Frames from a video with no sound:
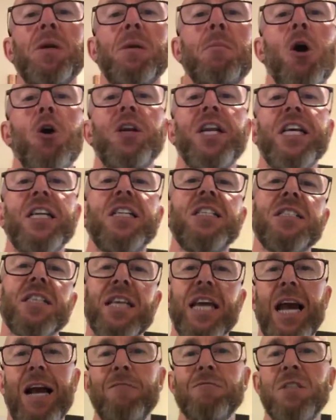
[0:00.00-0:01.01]
You don't need
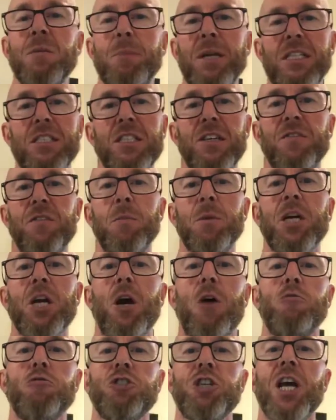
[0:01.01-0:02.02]
any further help.
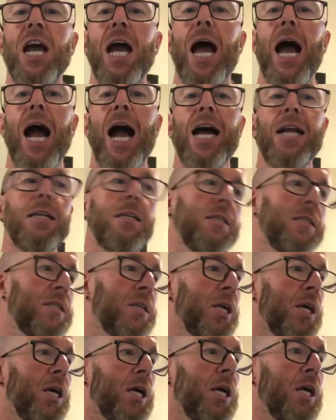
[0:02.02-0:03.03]
The only other further
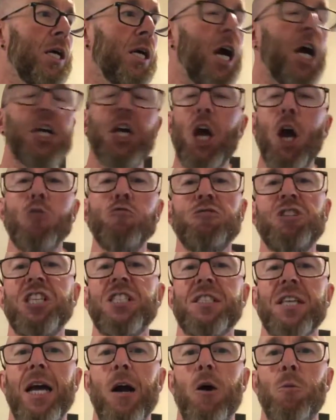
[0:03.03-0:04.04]
help you might need is
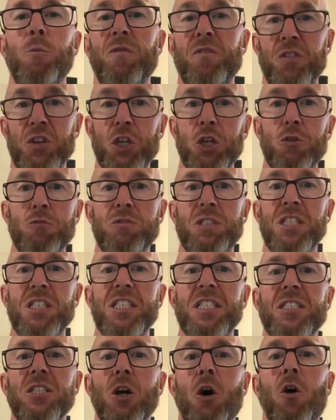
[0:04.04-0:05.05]
accountability from a coach,
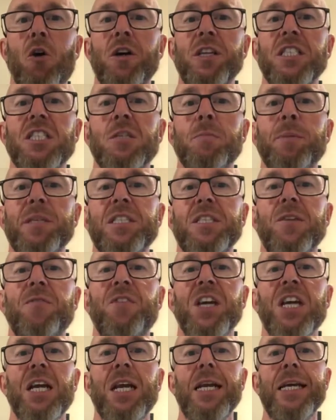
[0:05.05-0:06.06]
and
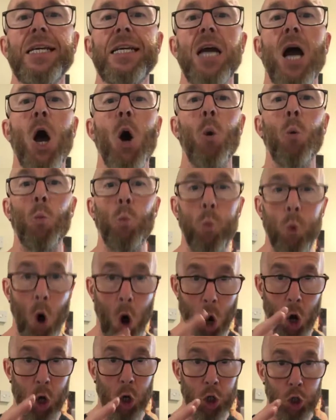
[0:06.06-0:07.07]
a coach's
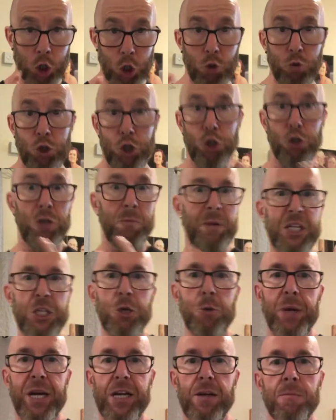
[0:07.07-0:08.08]
help for you to
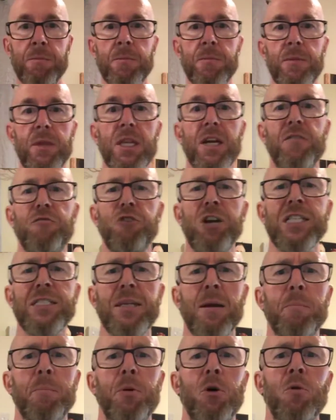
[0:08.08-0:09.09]
design
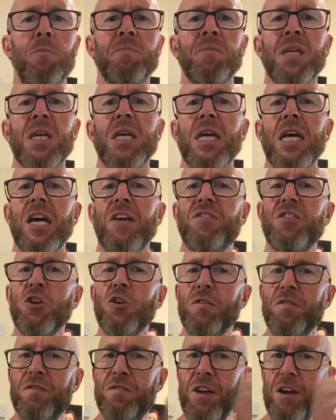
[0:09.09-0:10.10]
specifically what
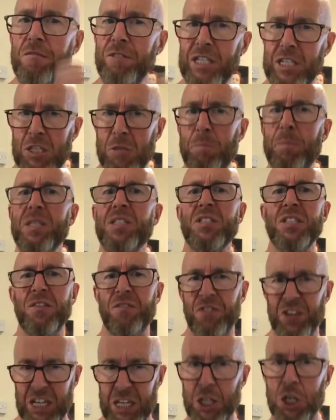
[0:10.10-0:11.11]
you should be doing.
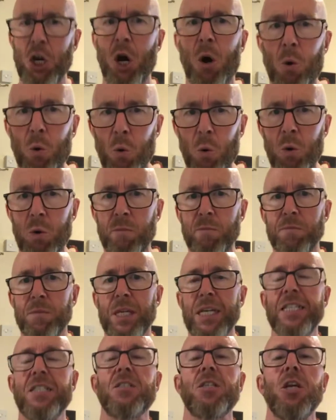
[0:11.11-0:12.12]
For
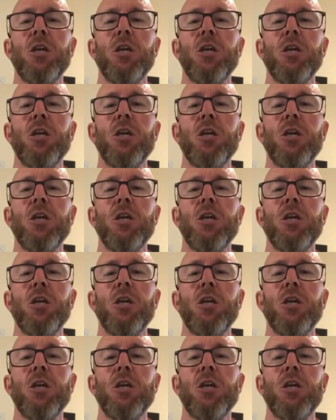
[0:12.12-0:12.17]
example,